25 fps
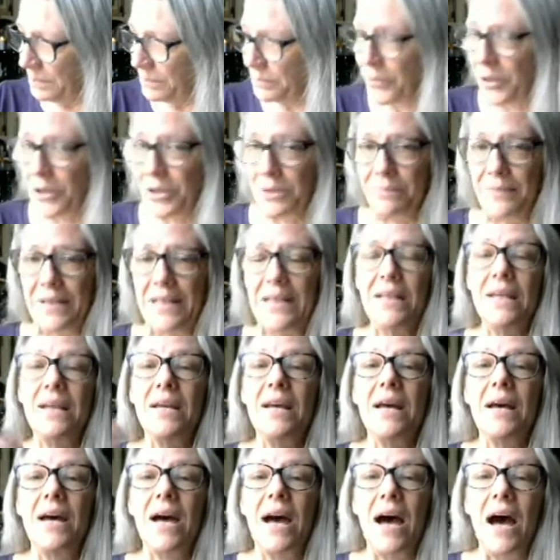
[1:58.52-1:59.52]
Pardon me.
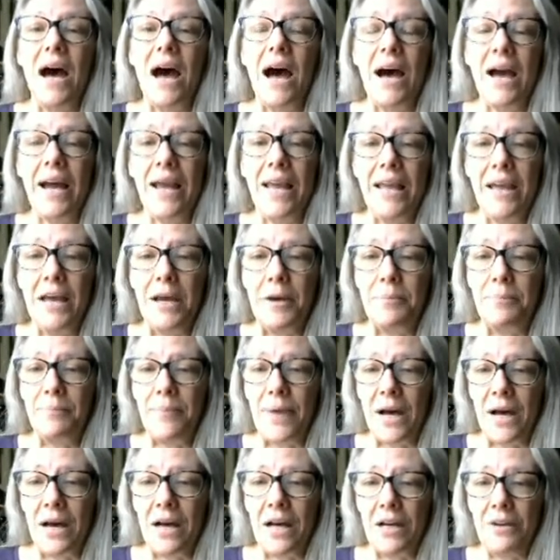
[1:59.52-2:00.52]
I am
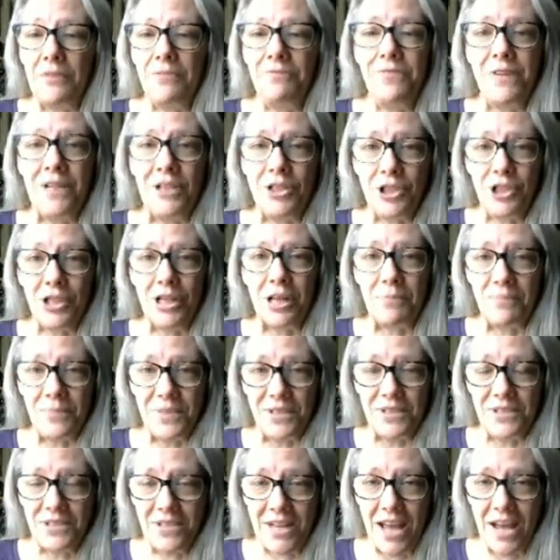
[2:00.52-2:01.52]
uh, finishing up
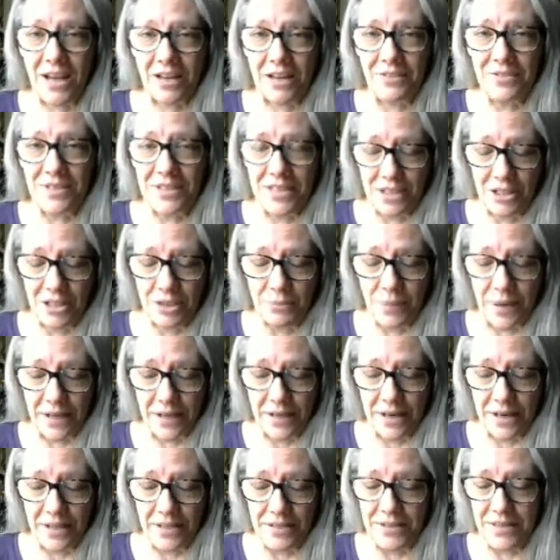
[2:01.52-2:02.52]
the stack of 6 by
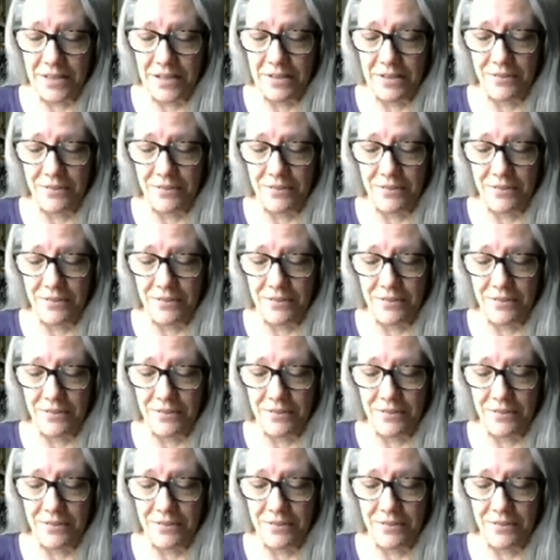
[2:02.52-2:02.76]
9s that have